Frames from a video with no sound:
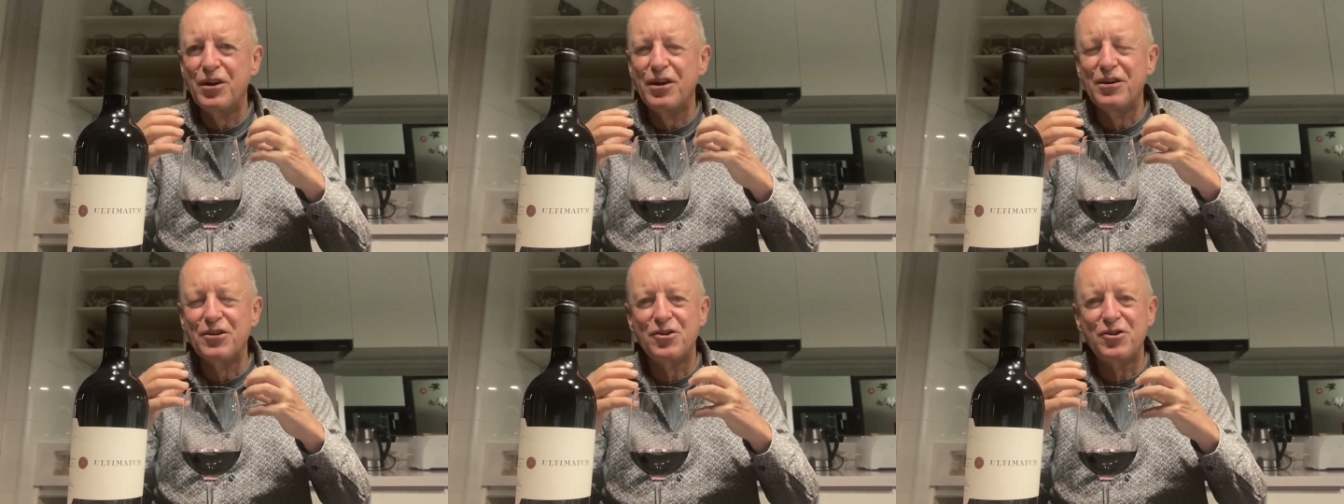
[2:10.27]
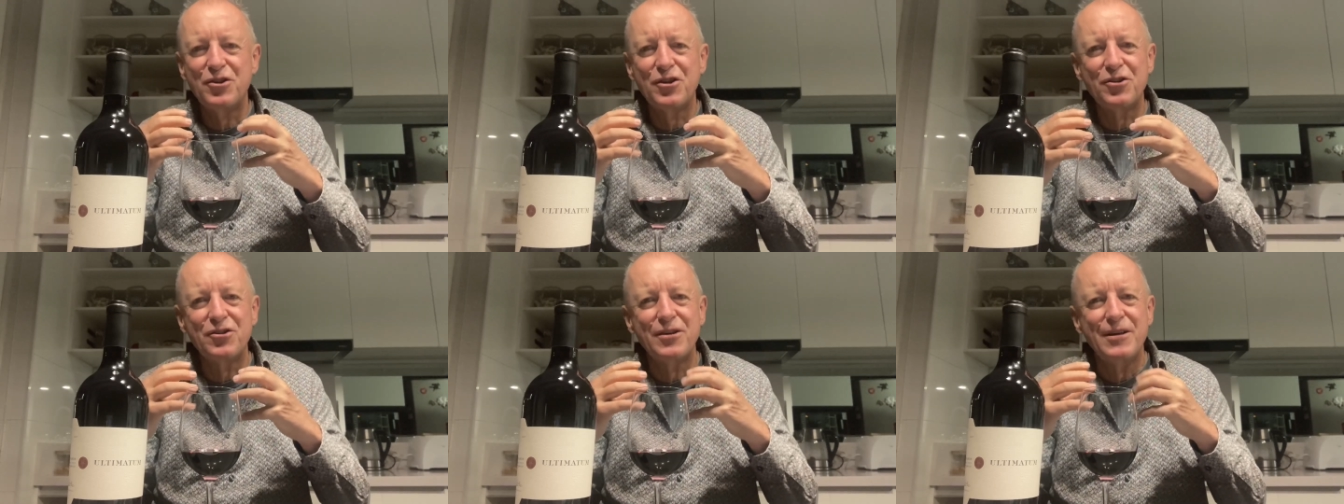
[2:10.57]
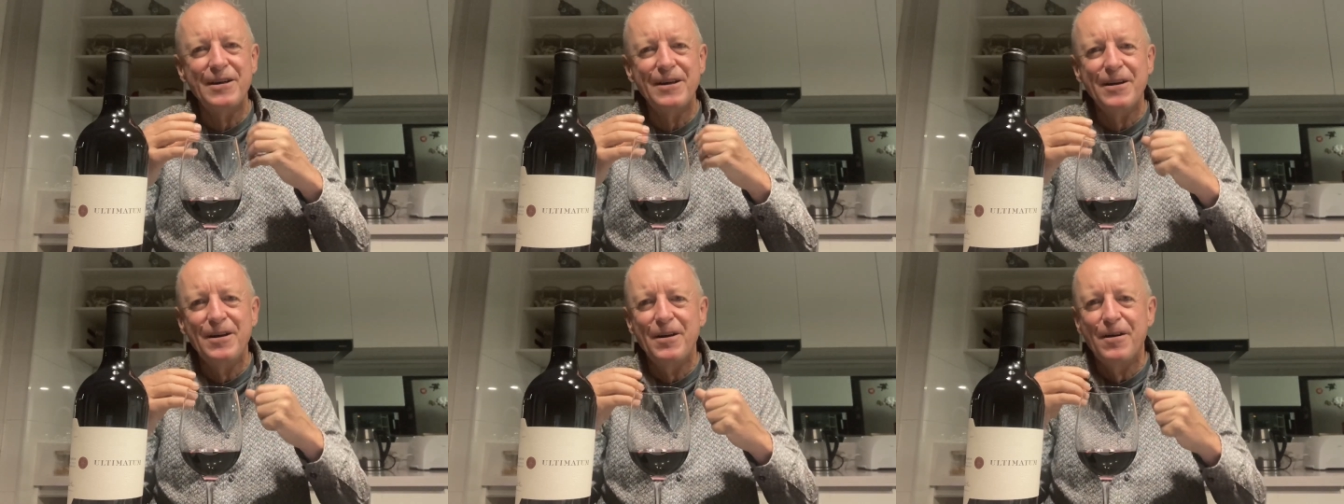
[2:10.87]
And it's just
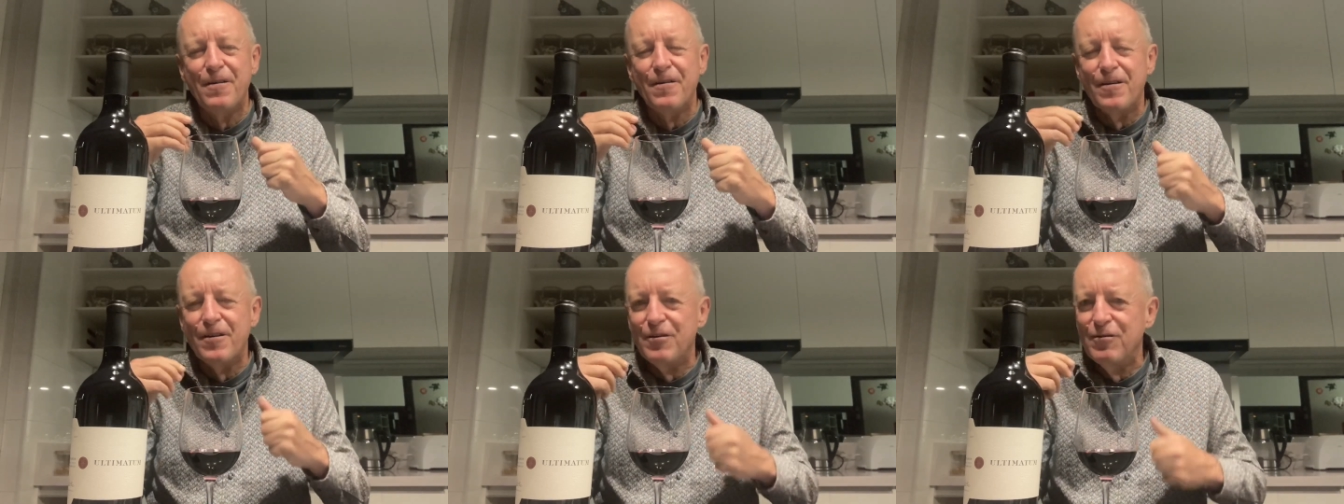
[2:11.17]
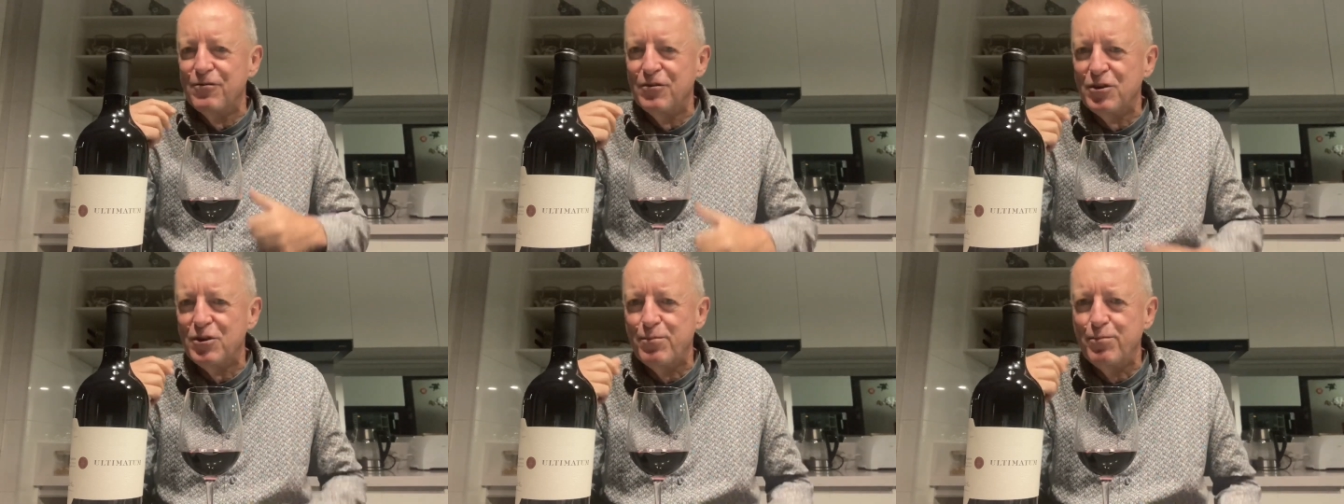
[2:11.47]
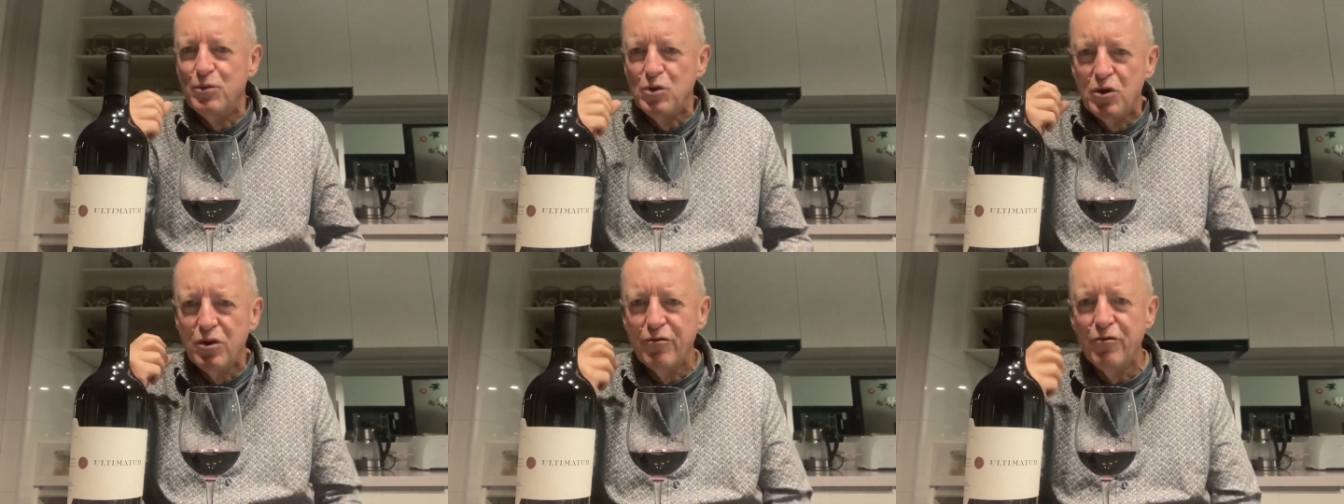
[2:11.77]
this
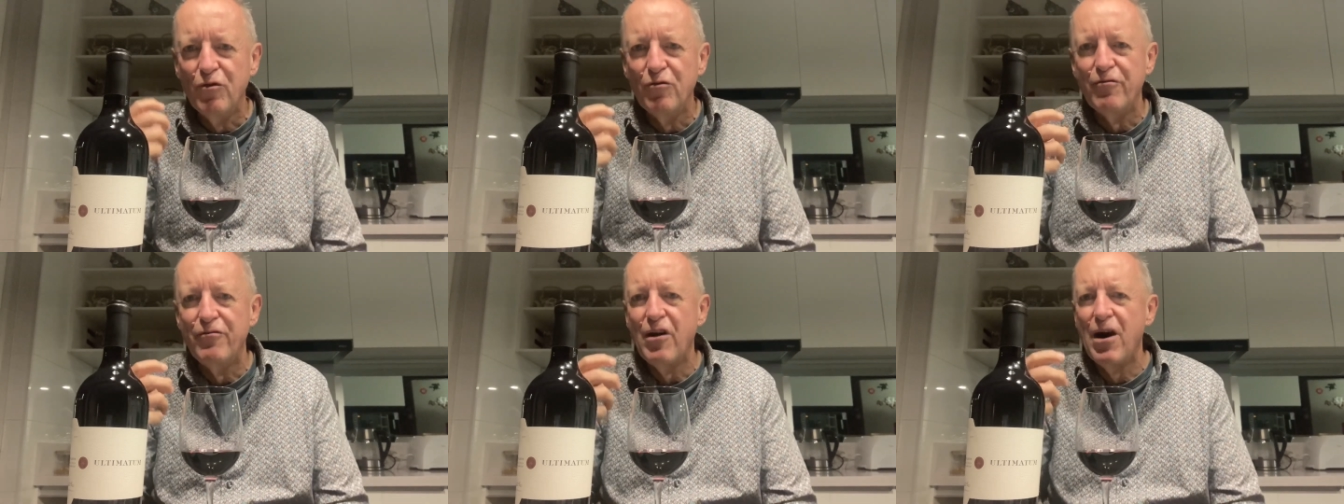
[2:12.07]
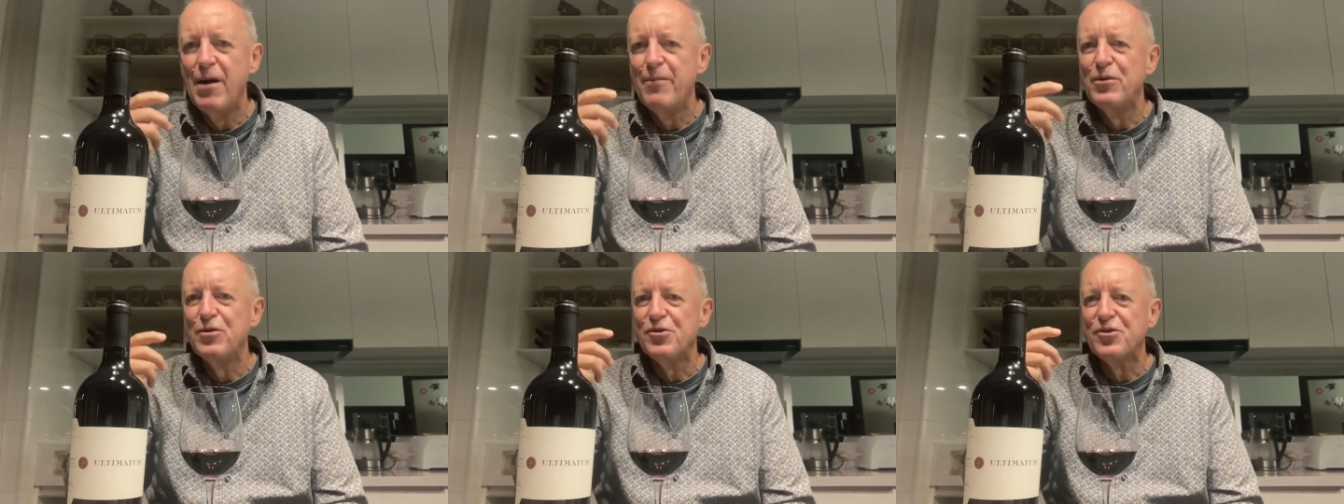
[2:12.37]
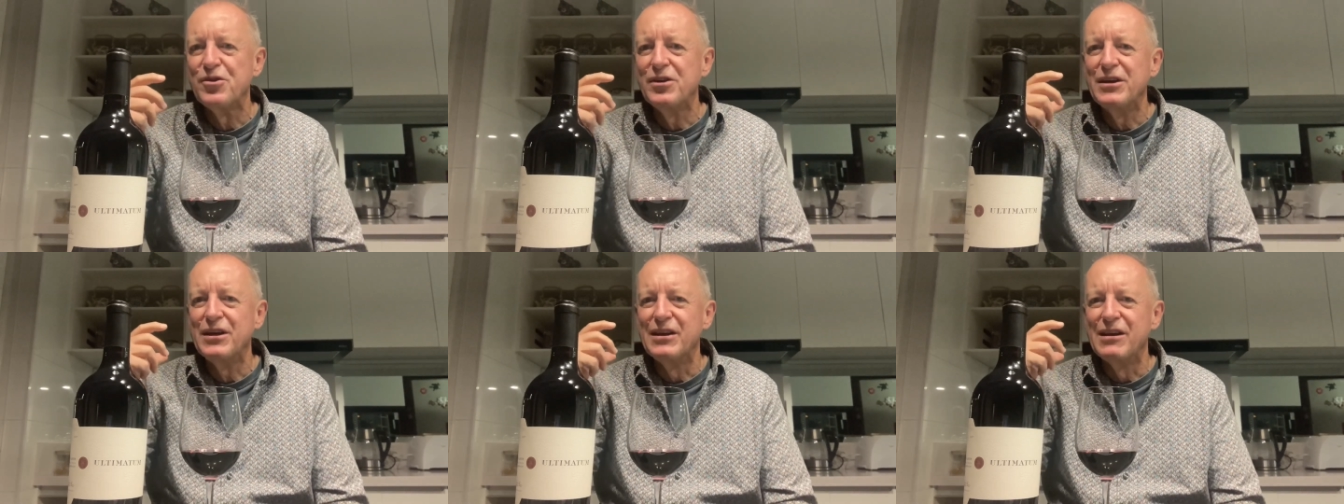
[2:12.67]
beautiful
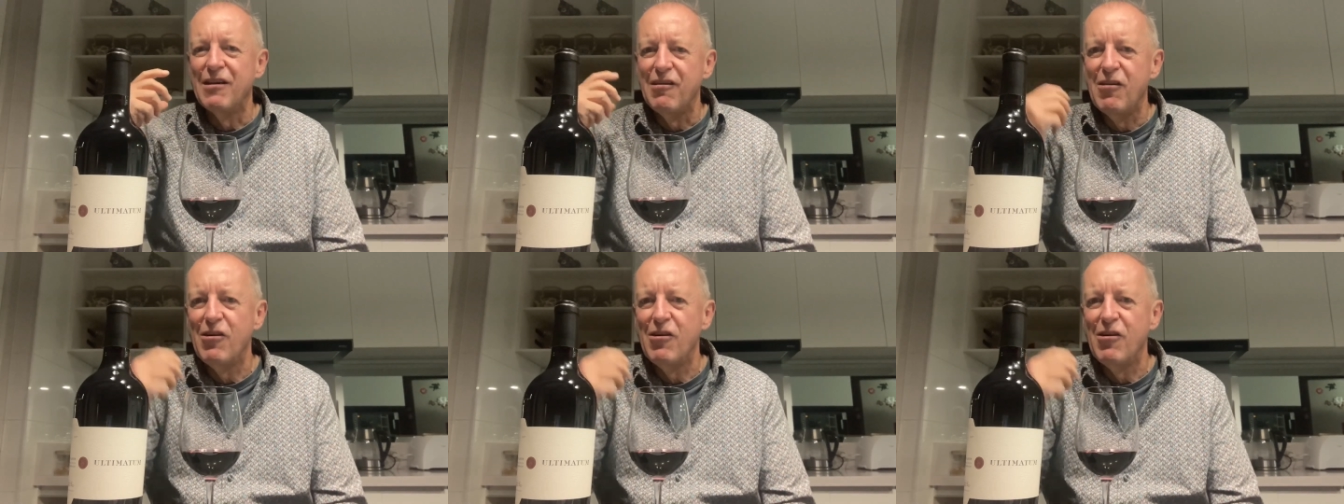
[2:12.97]
vibrancy and